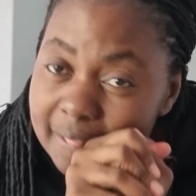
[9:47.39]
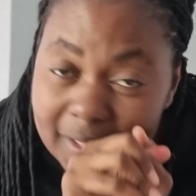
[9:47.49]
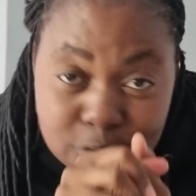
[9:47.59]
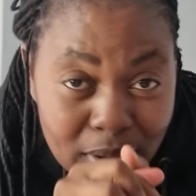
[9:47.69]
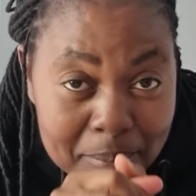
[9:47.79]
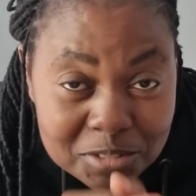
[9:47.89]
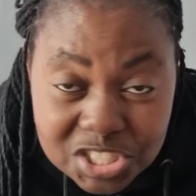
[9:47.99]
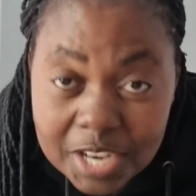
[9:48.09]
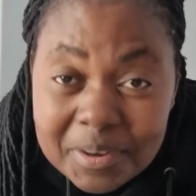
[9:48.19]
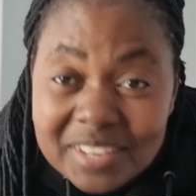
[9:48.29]
That's why I'm
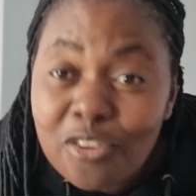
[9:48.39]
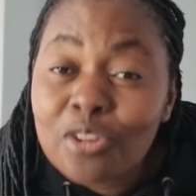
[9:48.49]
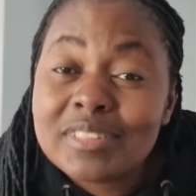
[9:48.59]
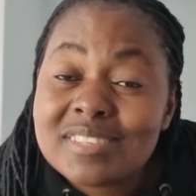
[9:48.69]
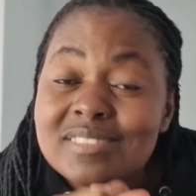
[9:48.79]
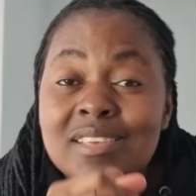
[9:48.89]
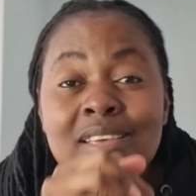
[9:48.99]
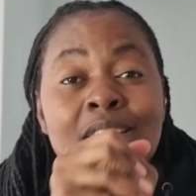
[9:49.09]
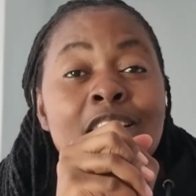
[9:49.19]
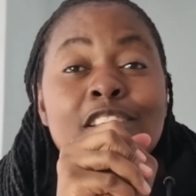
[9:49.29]
sharing all this.
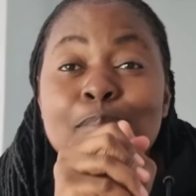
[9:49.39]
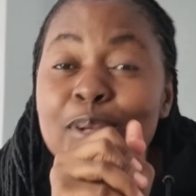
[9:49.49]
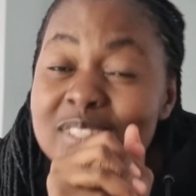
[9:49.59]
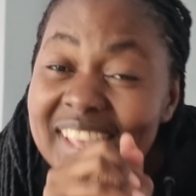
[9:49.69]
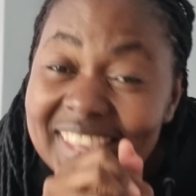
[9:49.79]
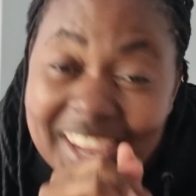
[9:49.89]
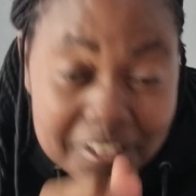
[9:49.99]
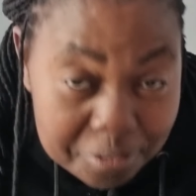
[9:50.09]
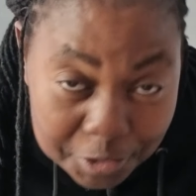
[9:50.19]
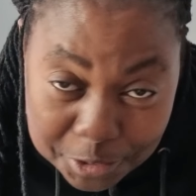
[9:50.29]
It's because I
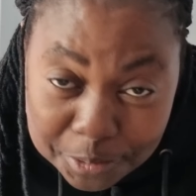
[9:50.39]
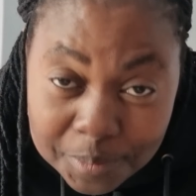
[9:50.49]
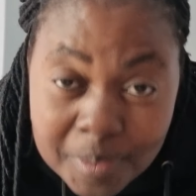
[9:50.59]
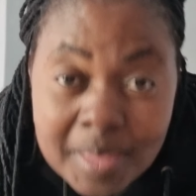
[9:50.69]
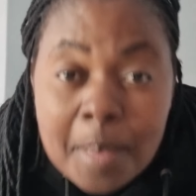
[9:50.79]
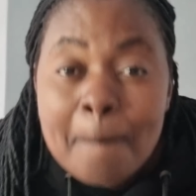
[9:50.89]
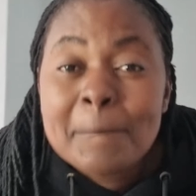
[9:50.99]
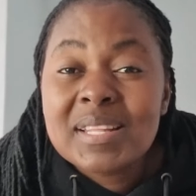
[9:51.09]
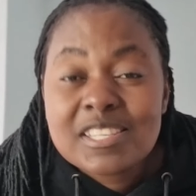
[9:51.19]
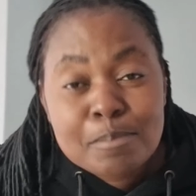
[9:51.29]
care for you.
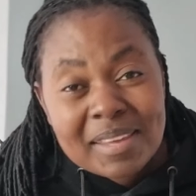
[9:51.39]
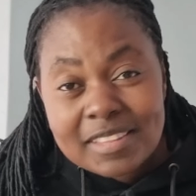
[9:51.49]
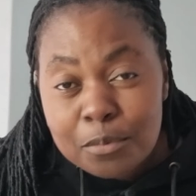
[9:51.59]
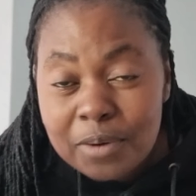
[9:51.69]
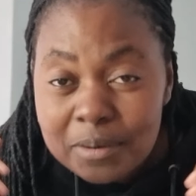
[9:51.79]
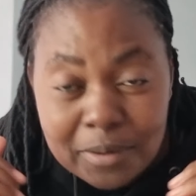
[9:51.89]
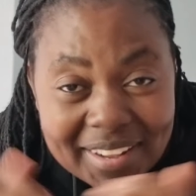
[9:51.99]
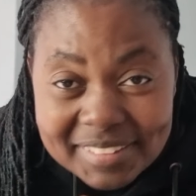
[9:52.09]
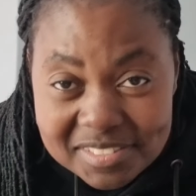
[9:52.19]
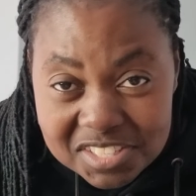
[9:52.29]
Please make the
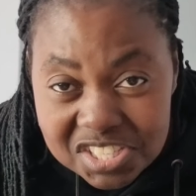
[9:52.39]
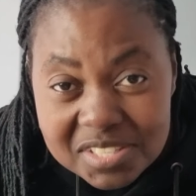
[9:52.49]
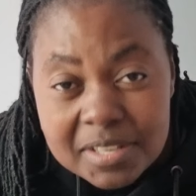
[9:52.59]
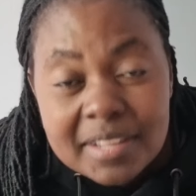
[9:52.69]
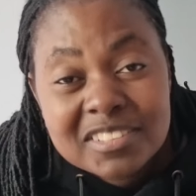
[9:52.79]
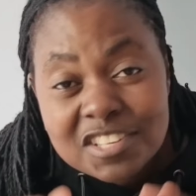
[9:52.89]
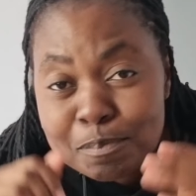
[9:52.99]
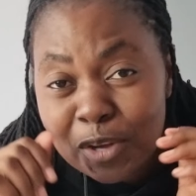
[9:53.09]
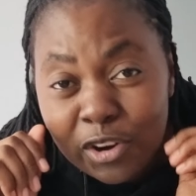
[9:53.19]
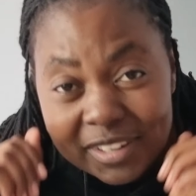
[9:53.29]
right decision.
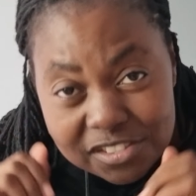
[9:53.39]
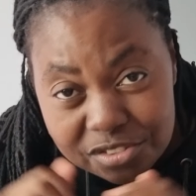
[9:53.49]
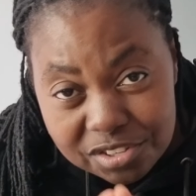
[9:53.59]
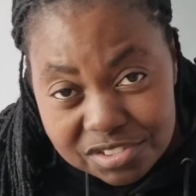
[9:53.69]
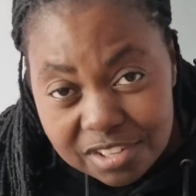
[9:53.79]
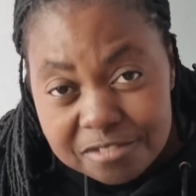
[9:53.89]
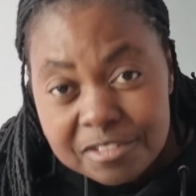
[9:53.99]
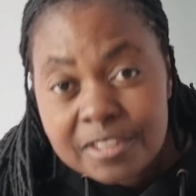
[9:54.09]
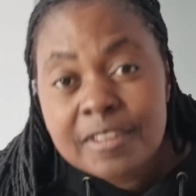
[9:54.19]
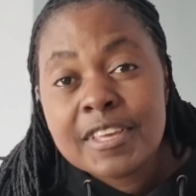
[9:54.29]
Just be honest to yourself.
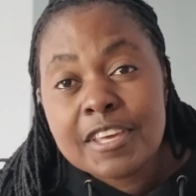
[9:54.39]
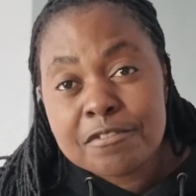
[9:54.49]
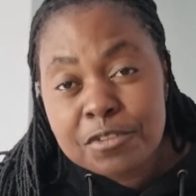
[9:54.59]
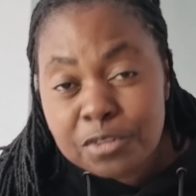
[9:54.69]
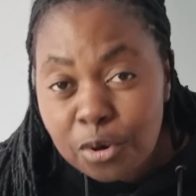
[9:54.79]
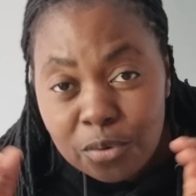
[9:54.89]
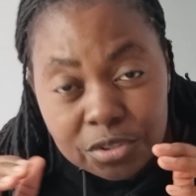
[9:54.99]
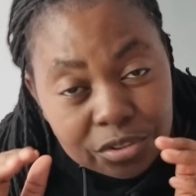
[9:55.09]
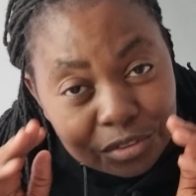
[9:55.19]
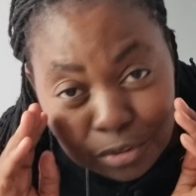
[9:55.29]
If you
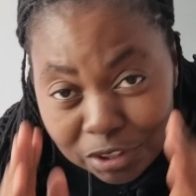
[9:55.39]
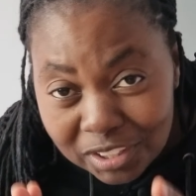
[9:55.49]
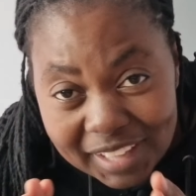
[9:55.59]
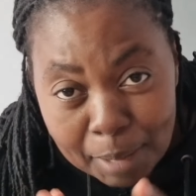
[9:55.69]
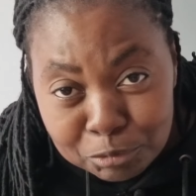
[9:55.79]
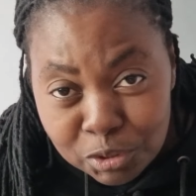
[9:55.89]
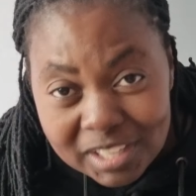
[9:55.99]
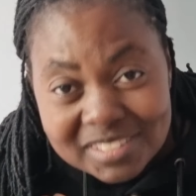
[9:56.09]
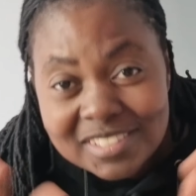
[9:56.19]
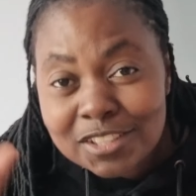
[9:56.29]
know you're not up to
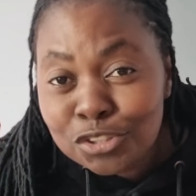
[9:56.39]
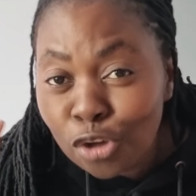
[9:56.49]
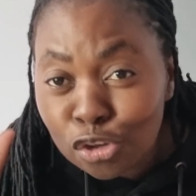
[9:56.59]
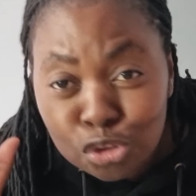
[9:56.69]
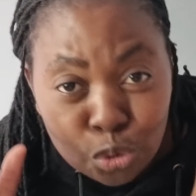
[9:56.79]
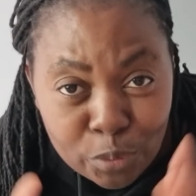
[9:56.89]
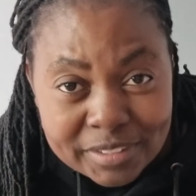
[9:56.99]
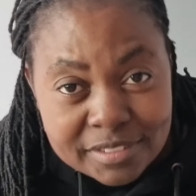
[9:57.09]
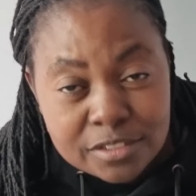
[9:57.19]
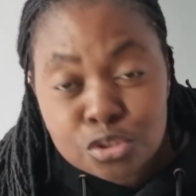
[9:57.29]
it, don't do
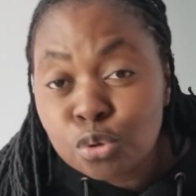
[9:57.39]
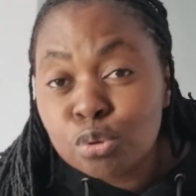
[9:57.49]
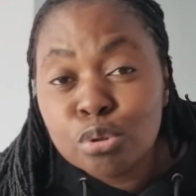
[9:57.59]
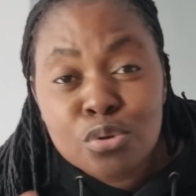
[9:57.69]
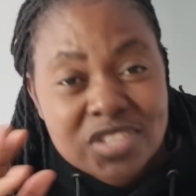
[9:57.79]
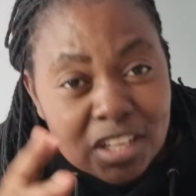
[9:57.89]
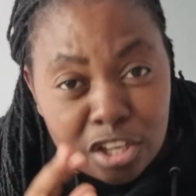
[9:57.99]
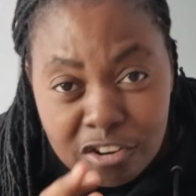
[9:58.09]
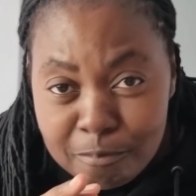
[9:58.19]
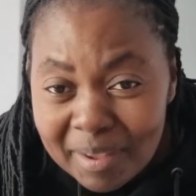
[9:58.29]
it. You lose a
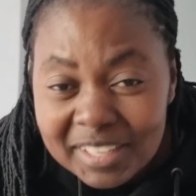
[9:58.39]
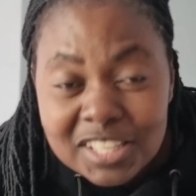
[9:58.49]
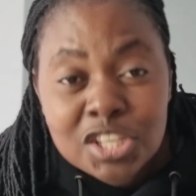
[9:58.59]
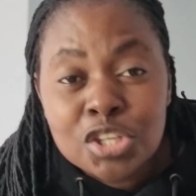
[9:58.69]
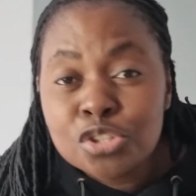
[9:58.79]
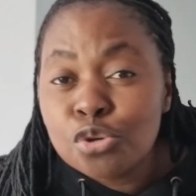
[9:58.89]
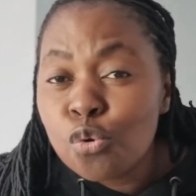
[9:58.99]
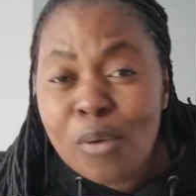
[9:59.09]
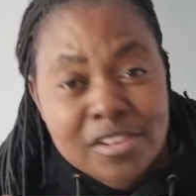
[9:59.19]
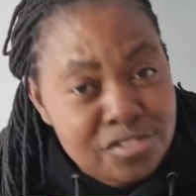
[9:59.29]
lot of money, you
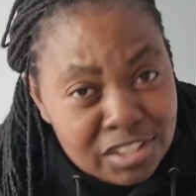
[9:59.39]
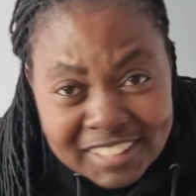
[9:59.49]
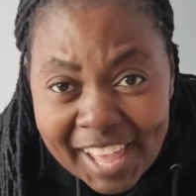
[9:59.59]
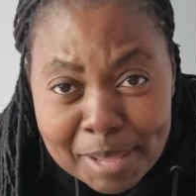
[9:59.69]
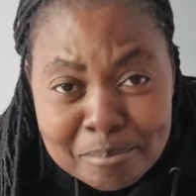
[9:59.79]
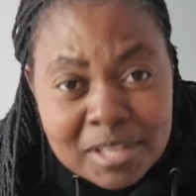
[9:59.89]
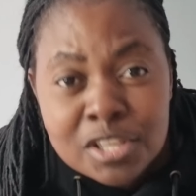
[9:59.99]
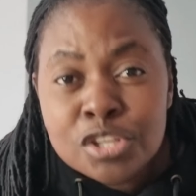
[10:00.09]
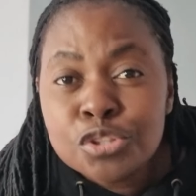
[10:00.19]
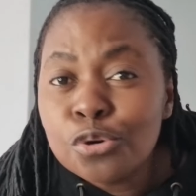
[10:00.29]
waste your time,
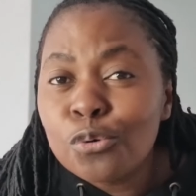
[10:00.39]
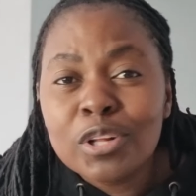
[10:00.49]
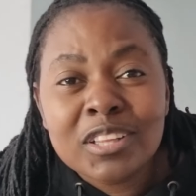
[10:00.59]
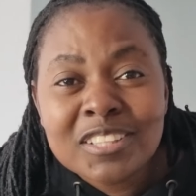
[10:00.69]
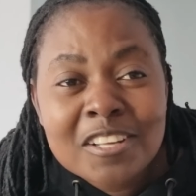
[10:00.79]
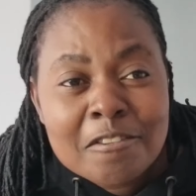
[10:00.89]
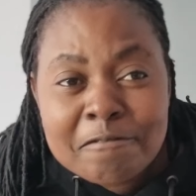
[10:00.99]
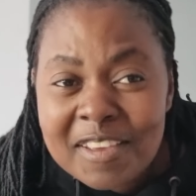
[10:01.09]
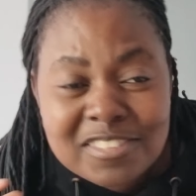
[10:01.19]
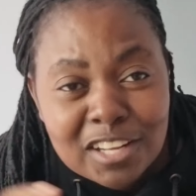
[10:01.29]
you will
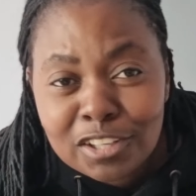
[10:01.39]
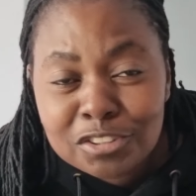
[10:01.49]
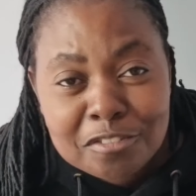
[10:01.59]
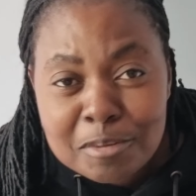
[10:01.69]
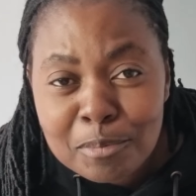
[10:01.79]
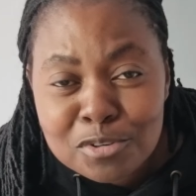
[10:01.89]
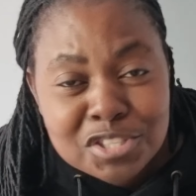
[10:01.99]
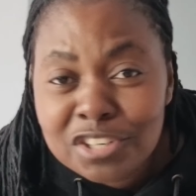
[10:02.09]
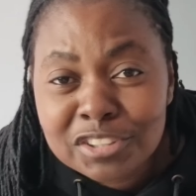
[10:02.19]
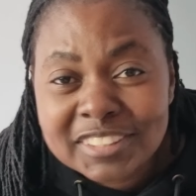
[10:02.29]
face a lot of
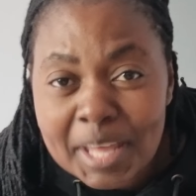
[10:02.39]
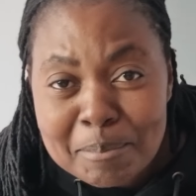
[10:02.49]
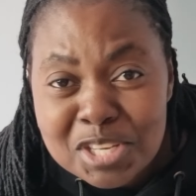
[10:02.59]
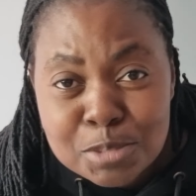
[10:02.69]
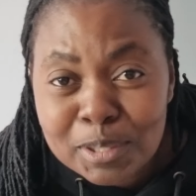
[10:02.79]
emotional damage